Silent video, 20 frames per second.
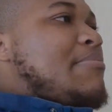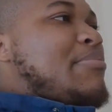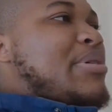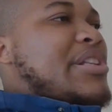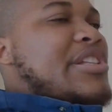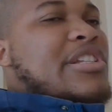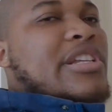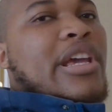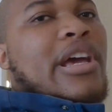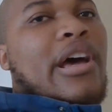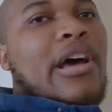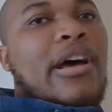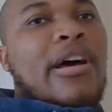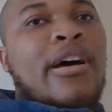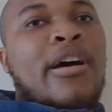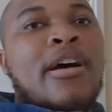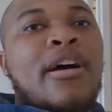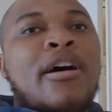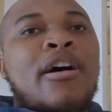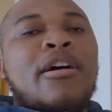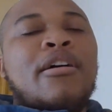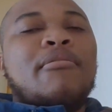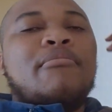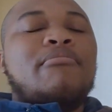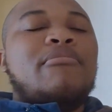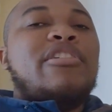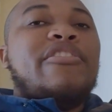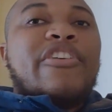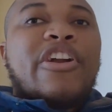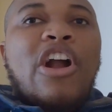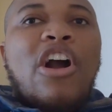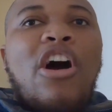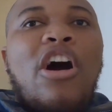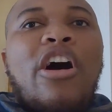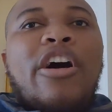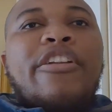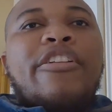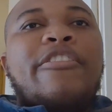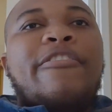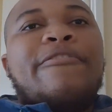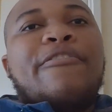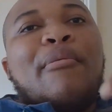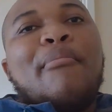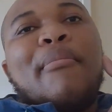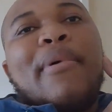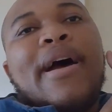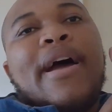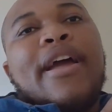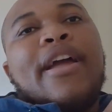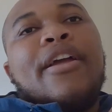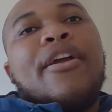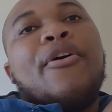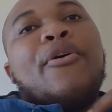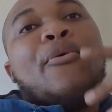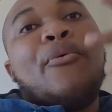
But yeah, moving on from my